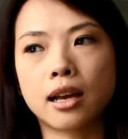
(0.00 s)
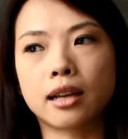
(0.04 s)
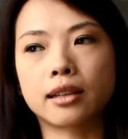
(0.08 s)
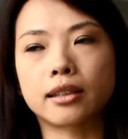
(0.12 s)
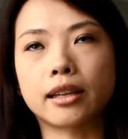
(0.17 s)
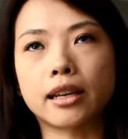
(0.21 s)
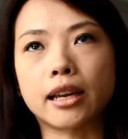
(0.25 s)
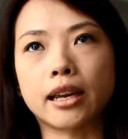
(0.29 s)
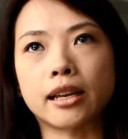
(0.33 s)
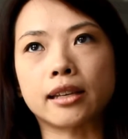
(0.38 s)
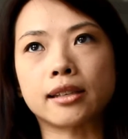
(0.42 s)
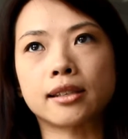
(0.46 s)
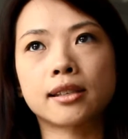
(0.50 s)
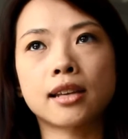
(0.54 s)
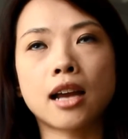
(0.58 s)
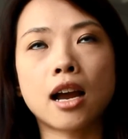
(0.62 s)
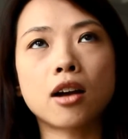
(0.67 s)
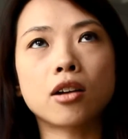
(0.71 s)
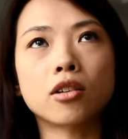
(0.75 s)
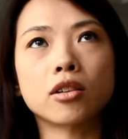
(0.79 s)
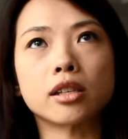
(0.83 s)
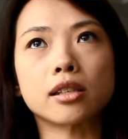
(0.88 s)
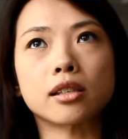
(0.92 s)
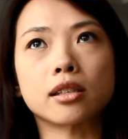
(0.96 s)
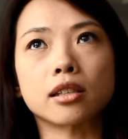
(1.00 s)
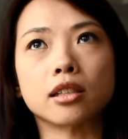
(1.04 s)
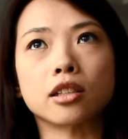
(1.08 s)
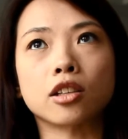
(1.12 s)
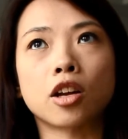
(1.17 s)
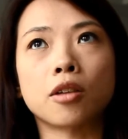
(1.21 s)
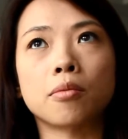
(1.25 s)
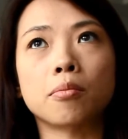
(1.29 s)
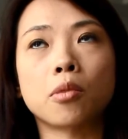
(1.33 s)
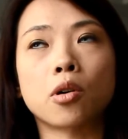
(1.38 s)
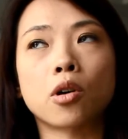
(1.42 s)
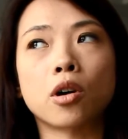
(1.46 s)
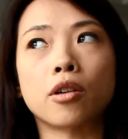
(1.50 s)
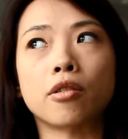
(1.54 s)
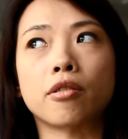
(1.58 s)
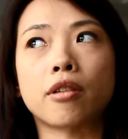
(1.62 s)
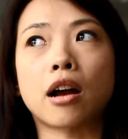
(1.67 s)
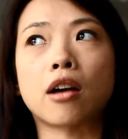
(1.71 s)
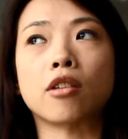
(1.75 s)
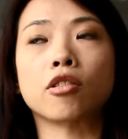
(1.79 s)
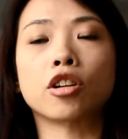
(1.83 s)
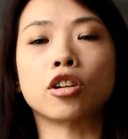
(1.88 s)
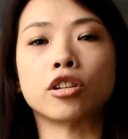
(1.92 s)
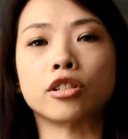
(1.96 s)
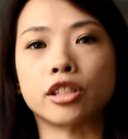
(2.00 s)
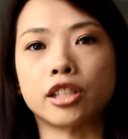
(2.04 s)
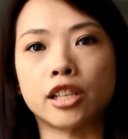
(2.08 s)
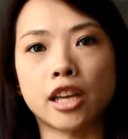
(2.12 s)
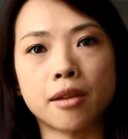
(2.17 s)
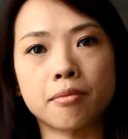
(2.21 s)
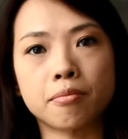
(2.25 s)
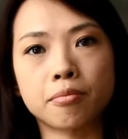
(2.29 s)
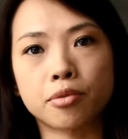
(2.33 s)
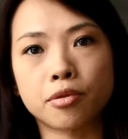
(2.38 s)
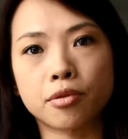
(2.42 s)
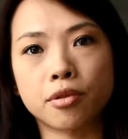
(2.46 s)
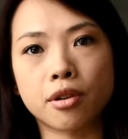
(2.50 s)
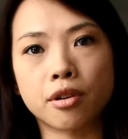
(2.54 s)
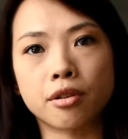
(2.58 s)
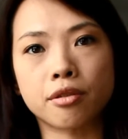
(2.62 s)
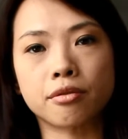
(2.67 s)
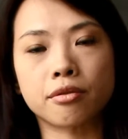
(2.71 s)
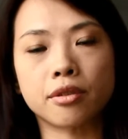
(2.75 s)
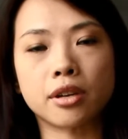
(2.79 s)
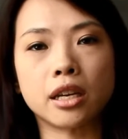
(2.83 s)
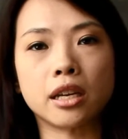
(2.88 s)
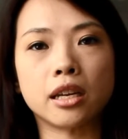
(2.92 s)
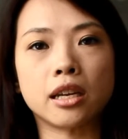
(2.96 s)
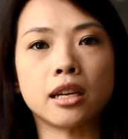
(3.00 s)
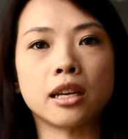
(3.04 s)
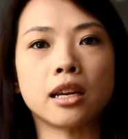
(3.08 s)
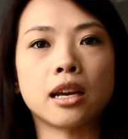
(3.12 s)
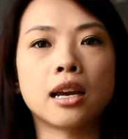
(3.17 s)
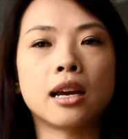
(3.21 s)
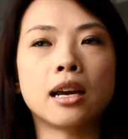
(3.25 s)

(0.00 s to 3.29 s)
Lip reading: Their style is a lot more around contemporary,